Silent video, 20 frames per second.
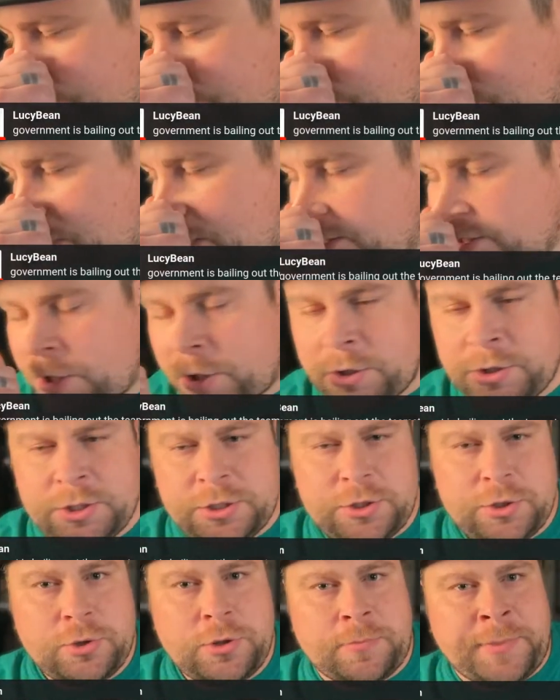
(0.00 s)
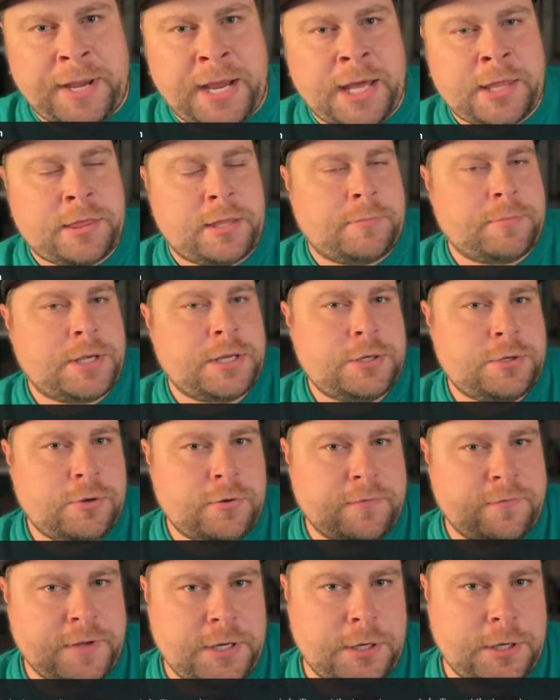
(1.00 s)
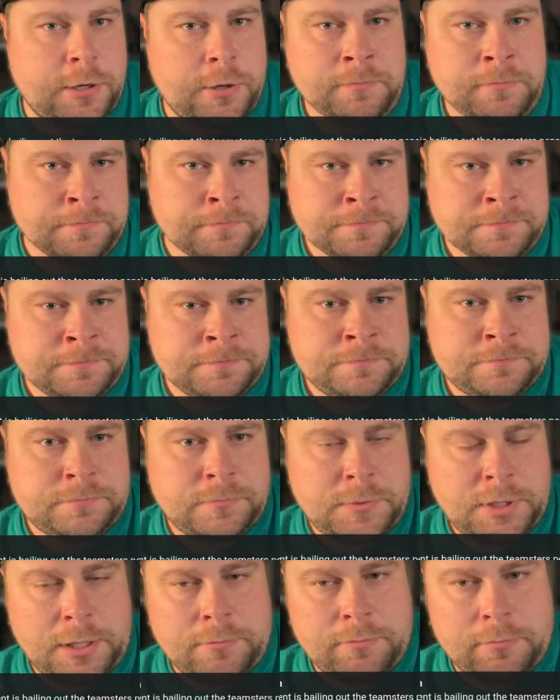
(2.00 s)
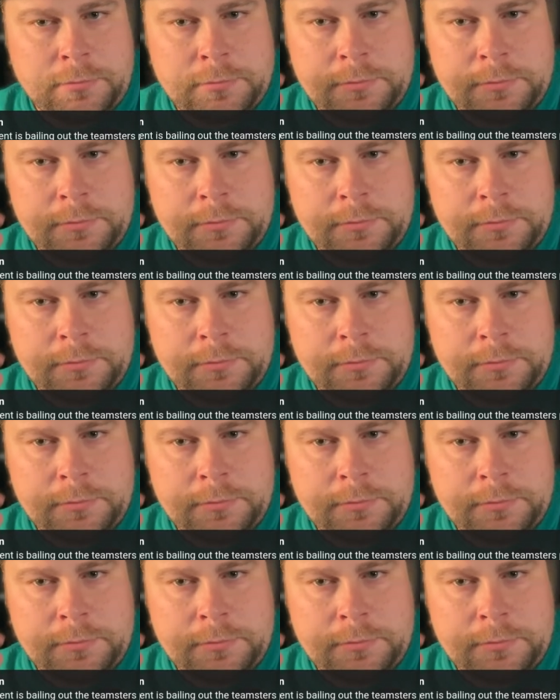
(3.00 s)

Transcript: It's hard to do the math. I'm going to do a video. I'm